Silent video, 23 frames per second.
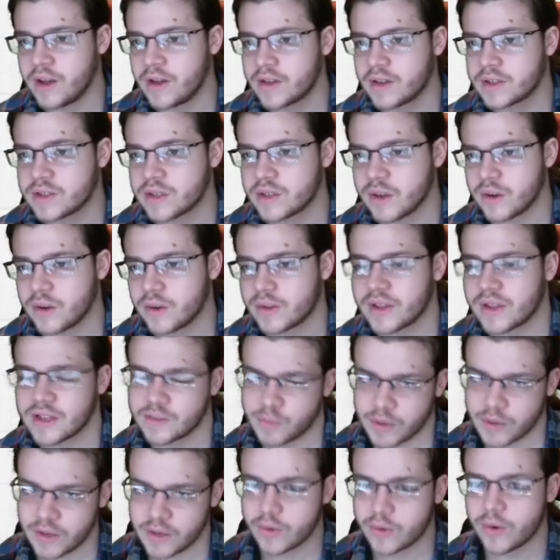So that's
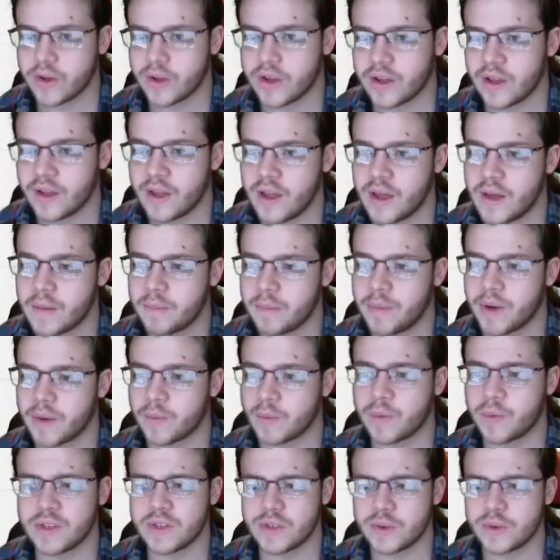pretty annoying. But
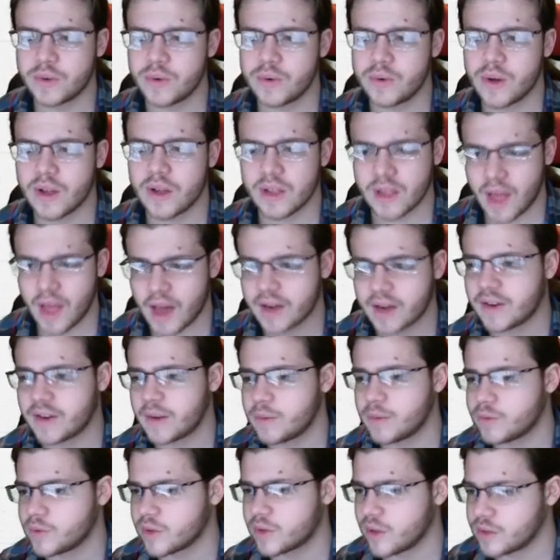we do a lot of
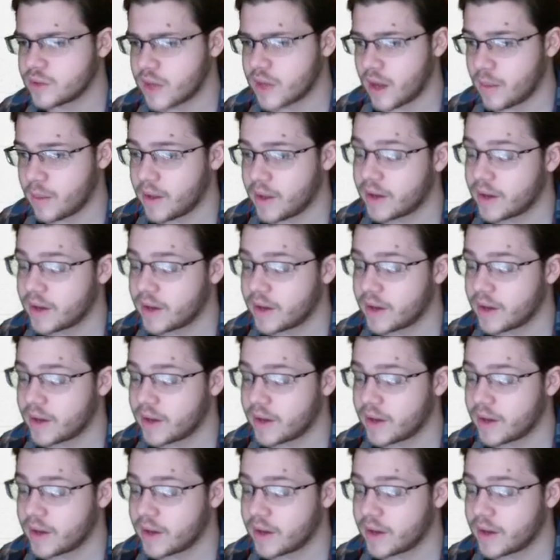damage with close combat.